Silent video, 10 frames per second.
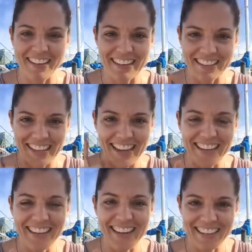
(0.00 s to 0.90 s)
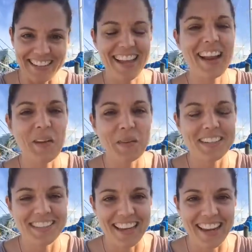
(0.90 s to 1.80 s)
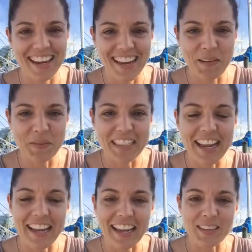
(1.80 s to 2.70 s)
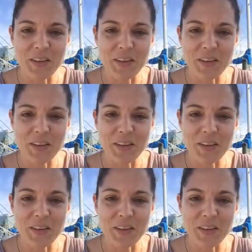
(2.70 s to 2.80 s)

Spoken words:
because I said I would say it and I'm saying it.